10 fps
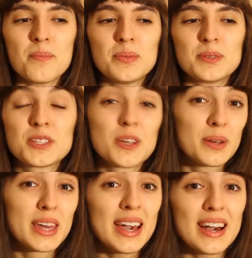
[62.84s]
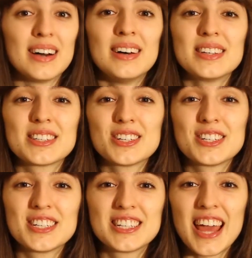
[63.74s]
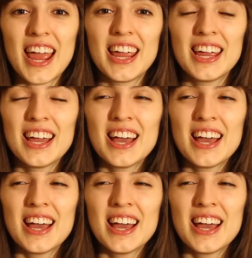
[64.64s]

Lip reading: So yeah, so today